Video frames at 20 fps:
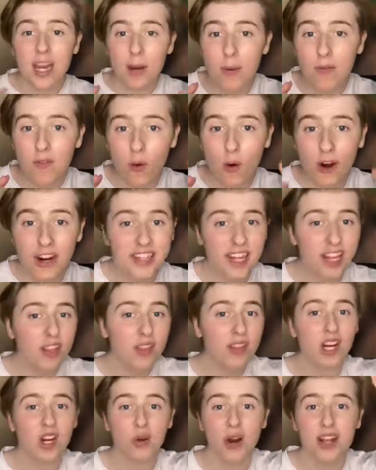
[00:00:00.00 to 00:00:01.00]
before I tell
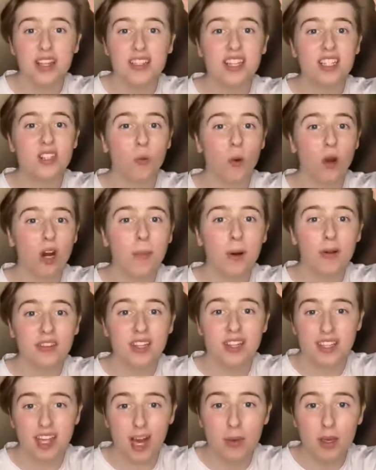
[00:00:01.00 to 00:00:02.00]
you the craziest one about
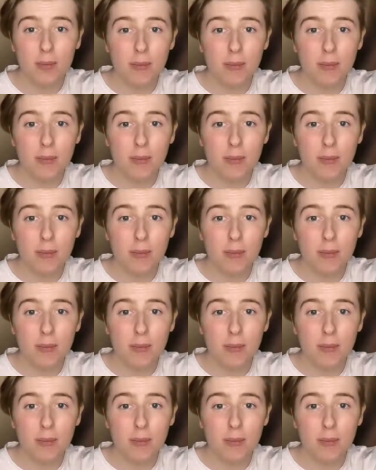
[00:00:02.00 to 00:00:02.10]
this gummy